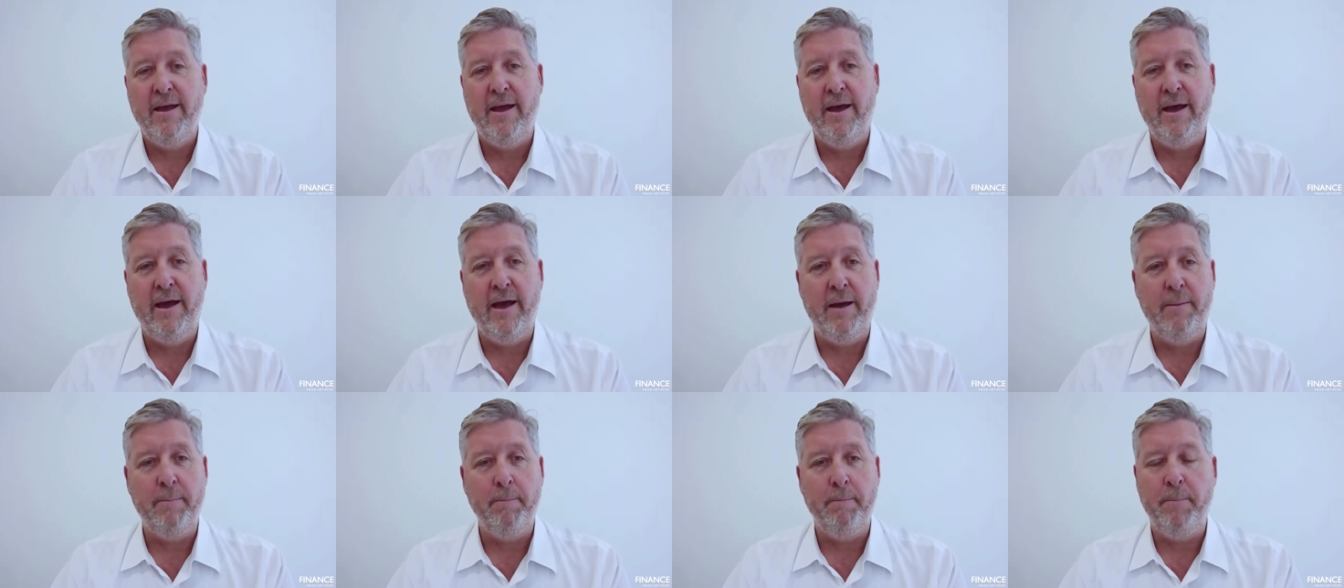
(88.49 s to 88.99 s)

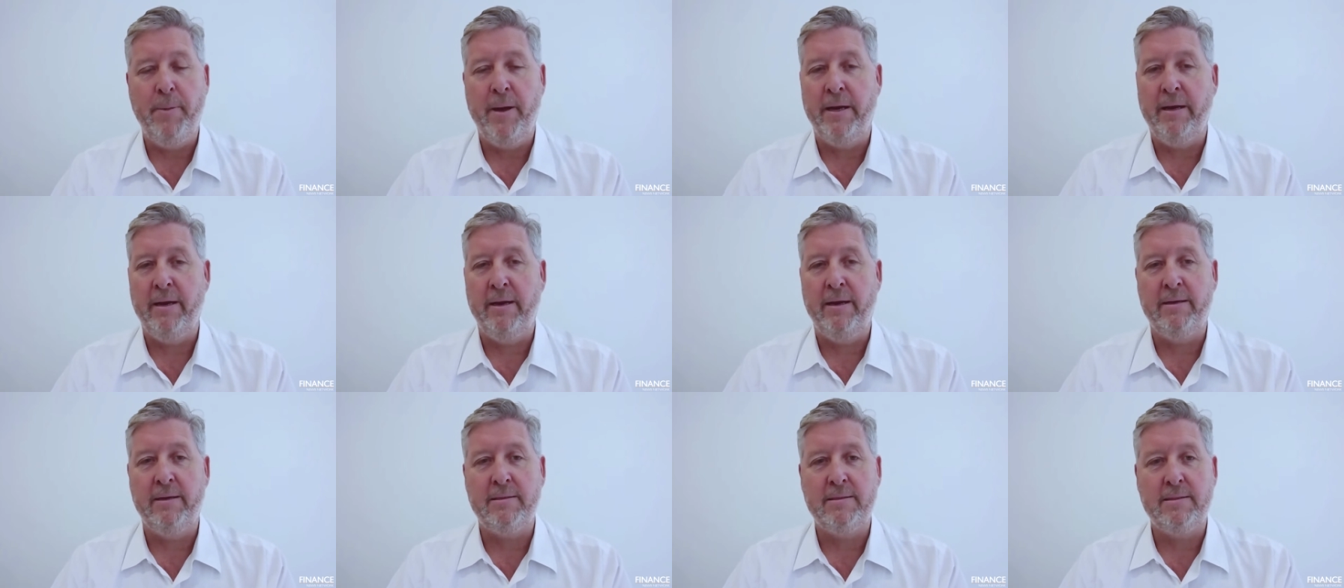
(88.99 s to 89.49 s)
Um,
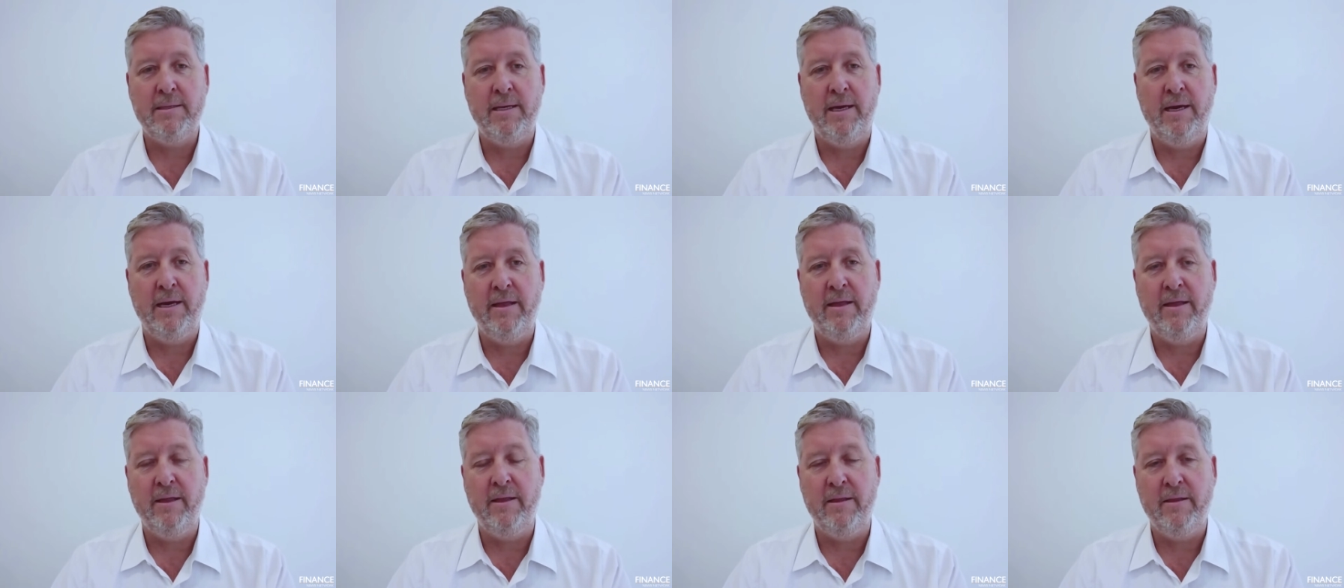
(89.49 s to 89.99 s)
but it,
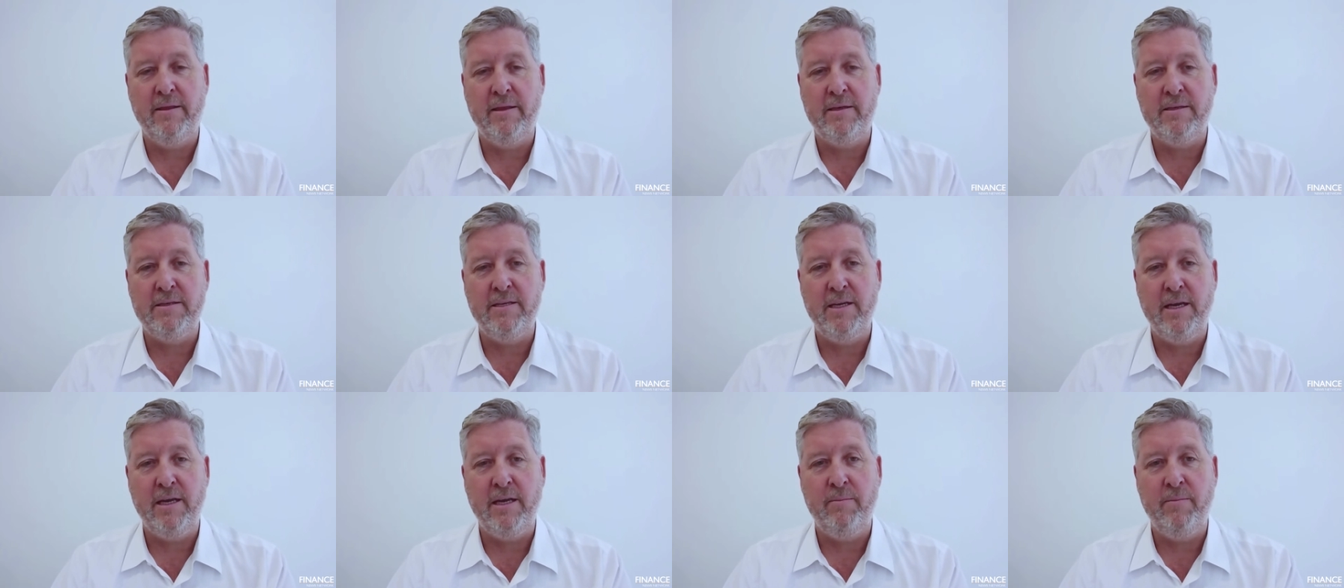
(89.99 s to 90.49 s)
uh, the
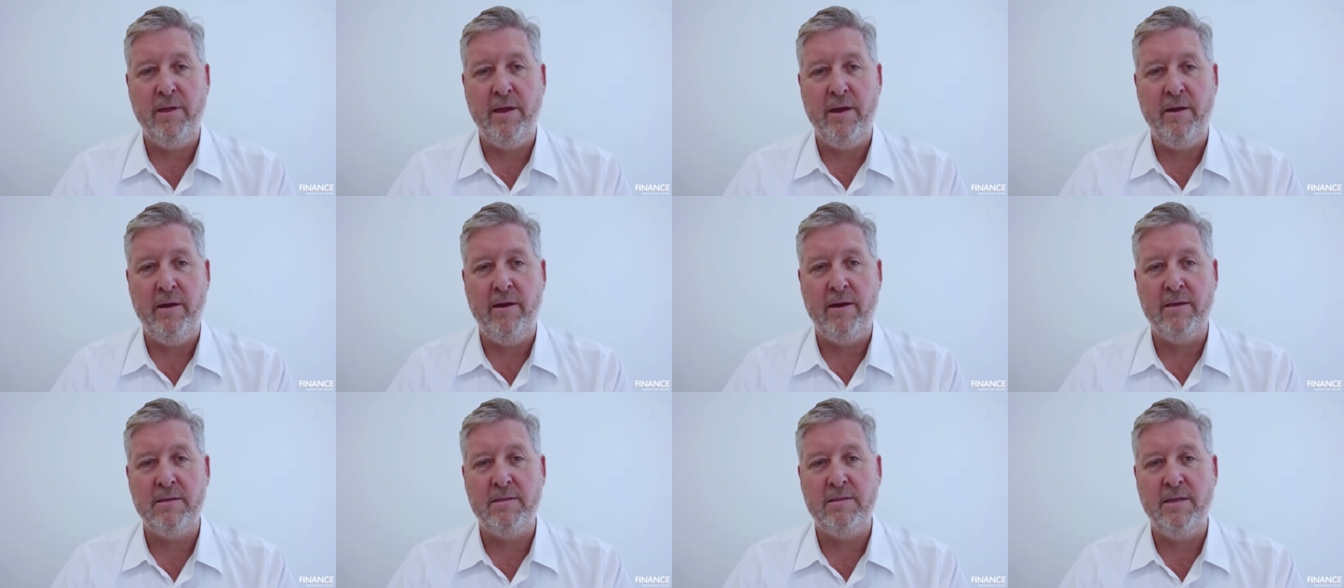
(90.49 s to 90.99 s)
team
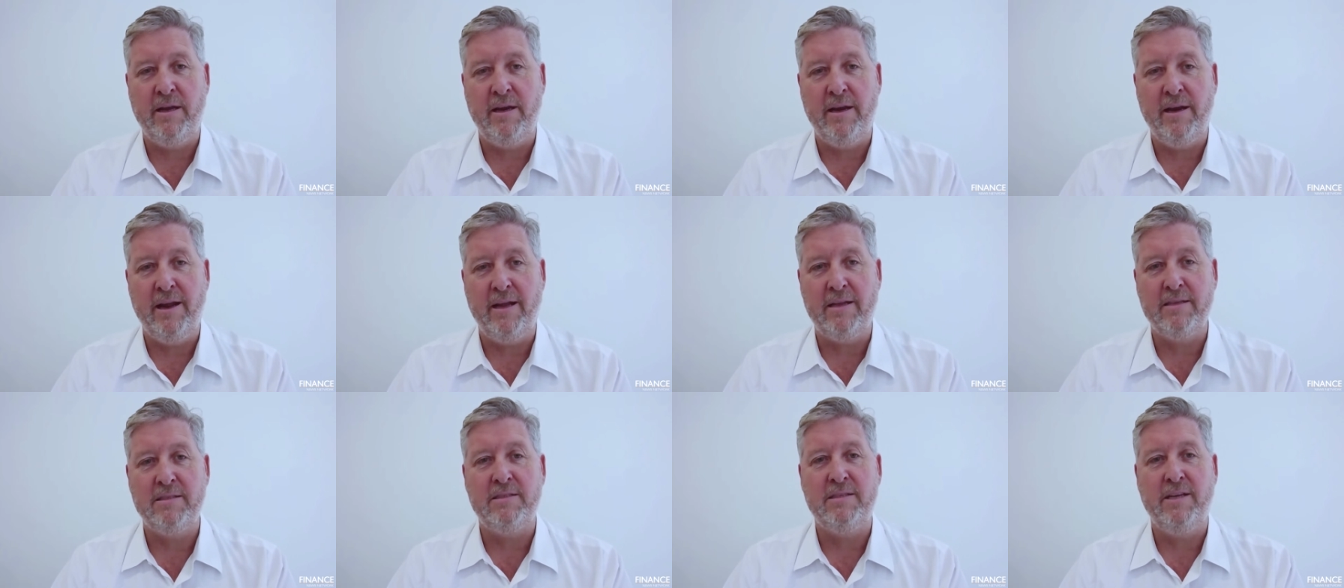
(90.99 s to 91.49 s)
there has done an
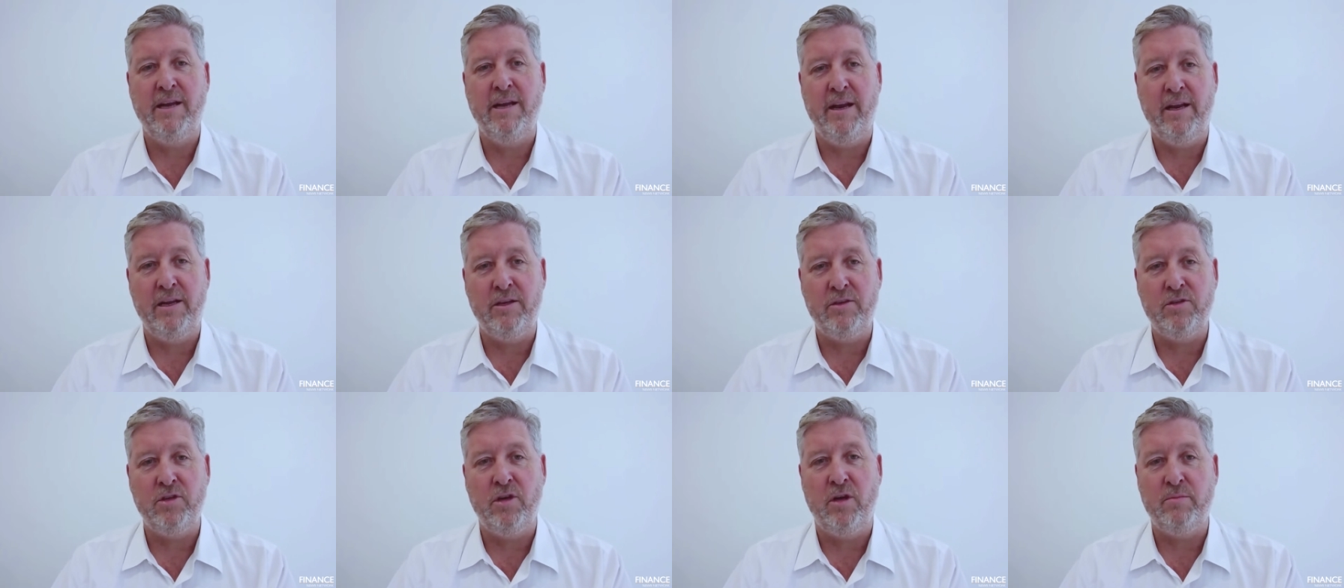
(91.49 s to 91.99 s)

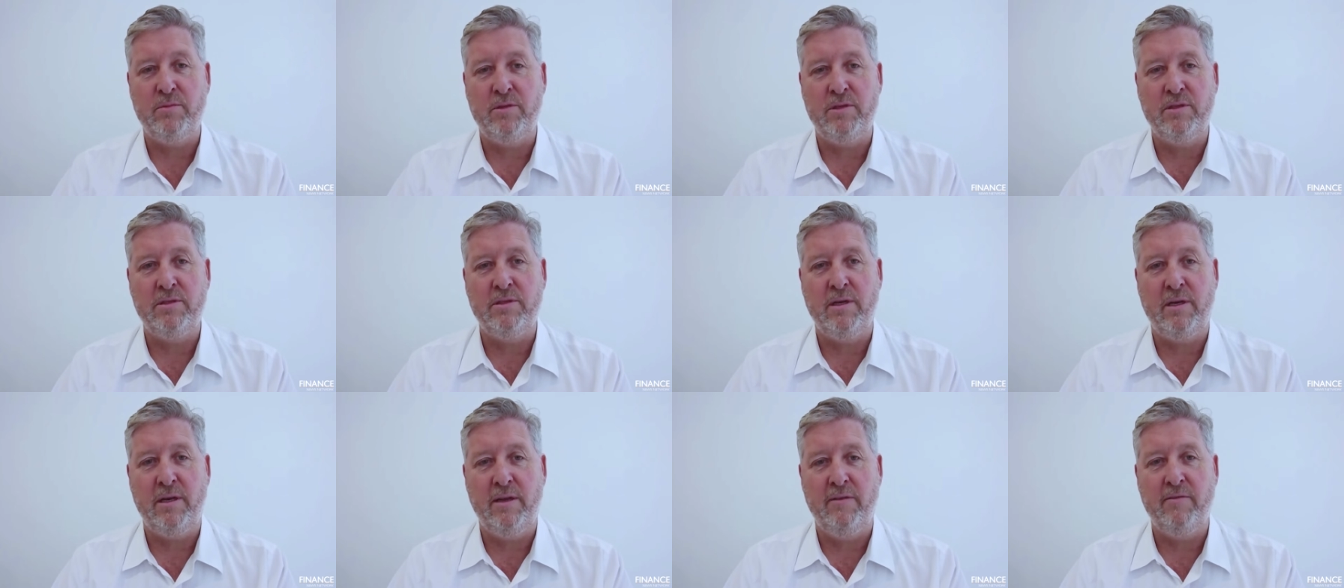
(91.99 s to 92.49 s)
outstanding job to
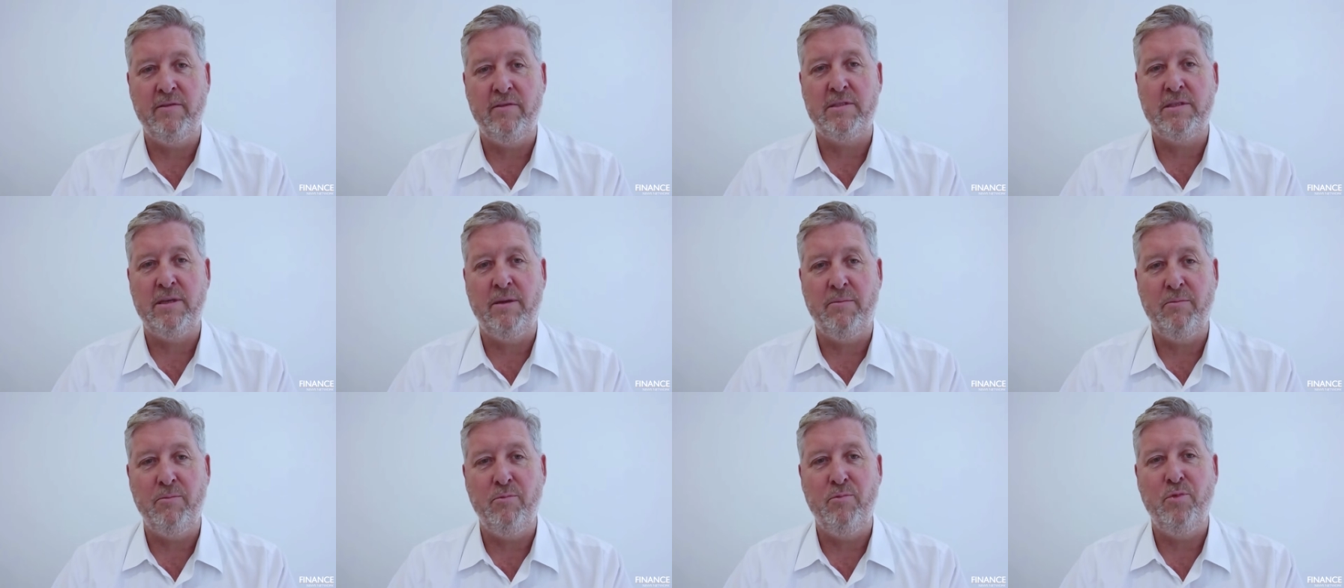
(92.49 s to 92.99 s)
deliver
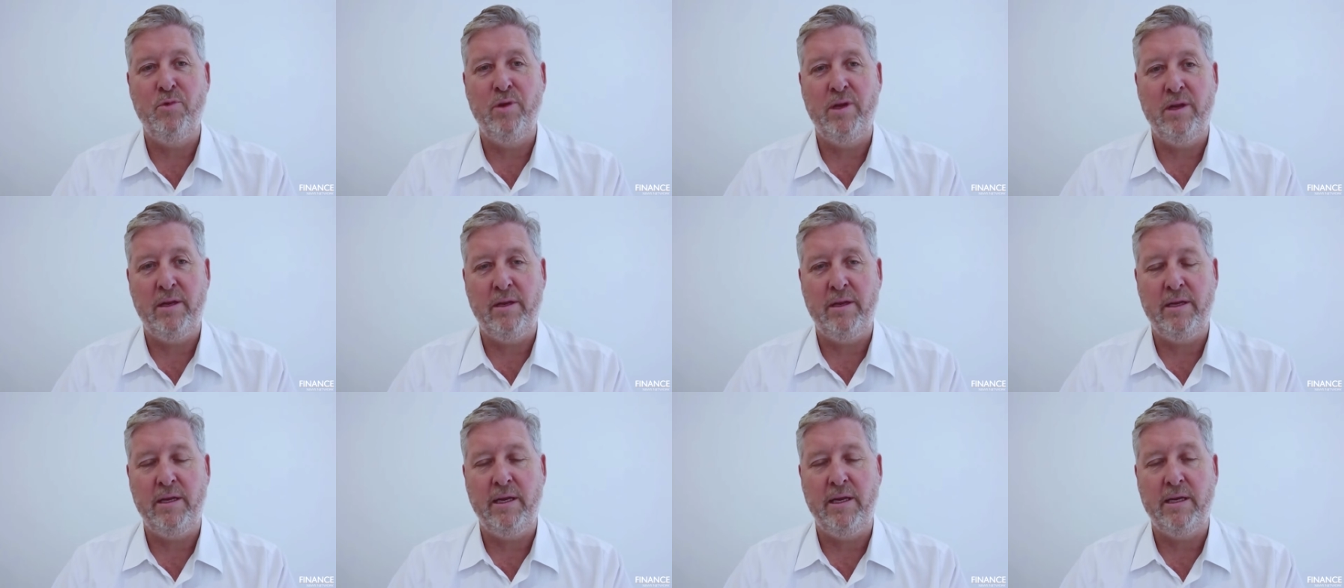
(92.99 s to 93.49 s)
some
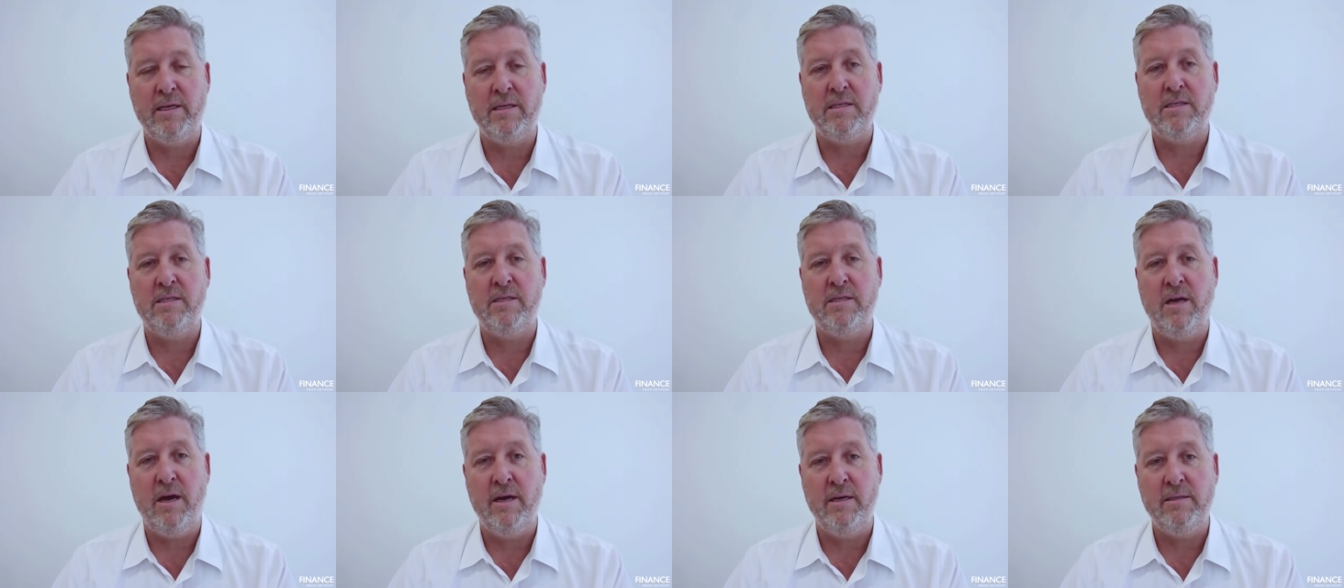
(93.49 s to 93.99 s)
really
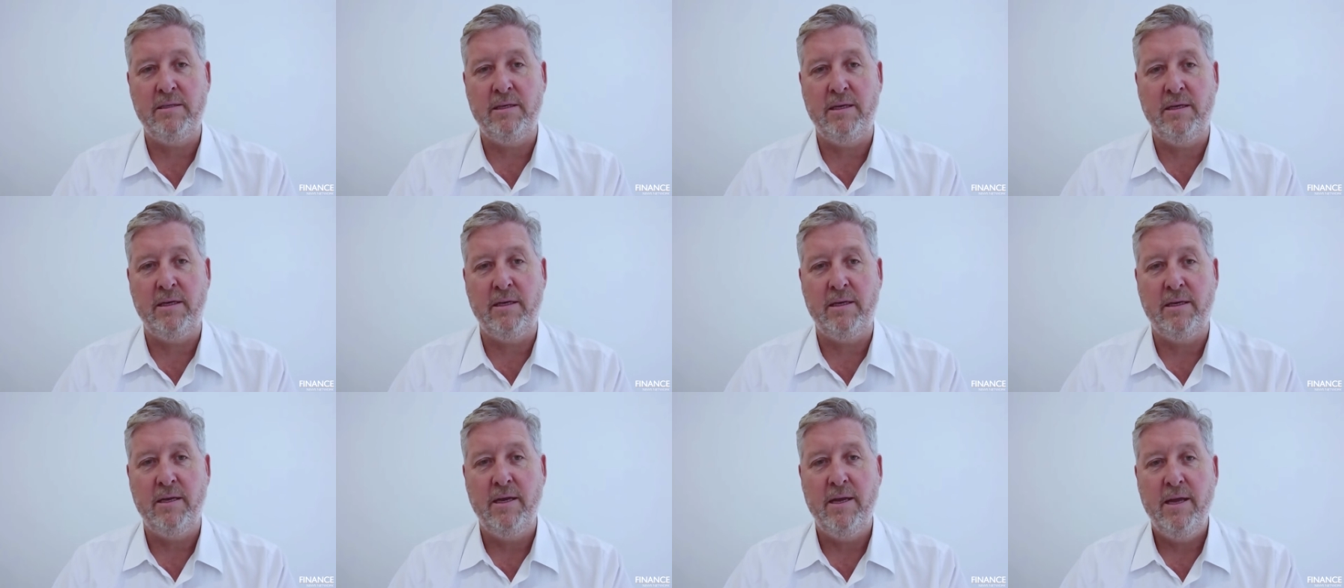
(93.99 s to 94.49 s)

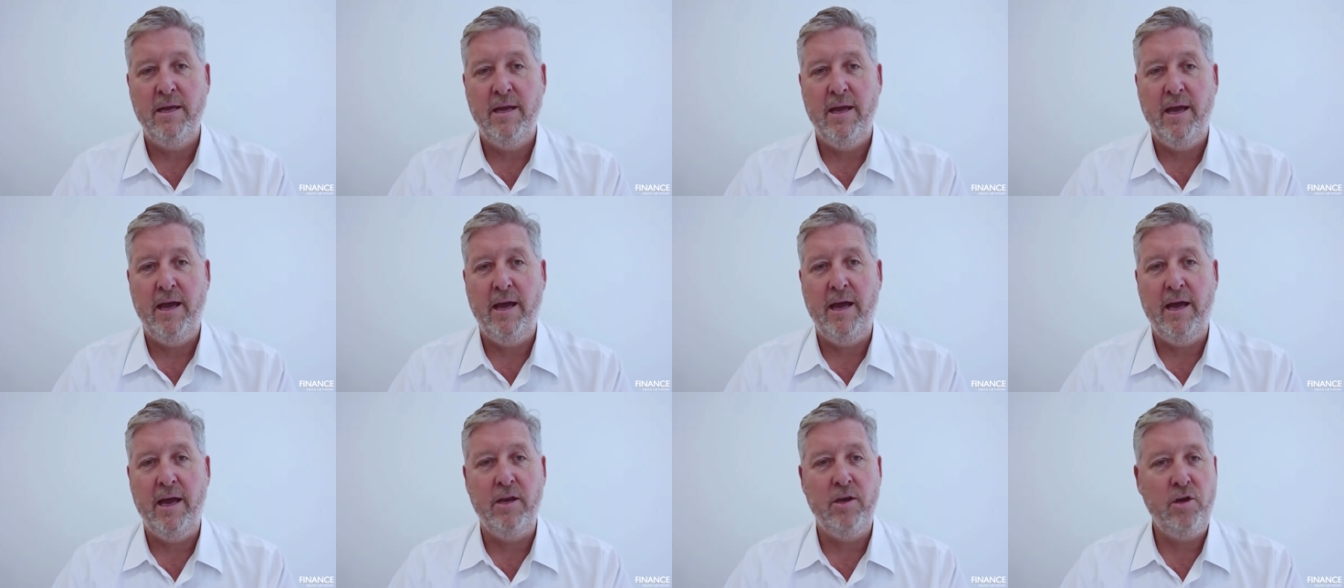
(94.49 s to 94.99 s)
exciting uh,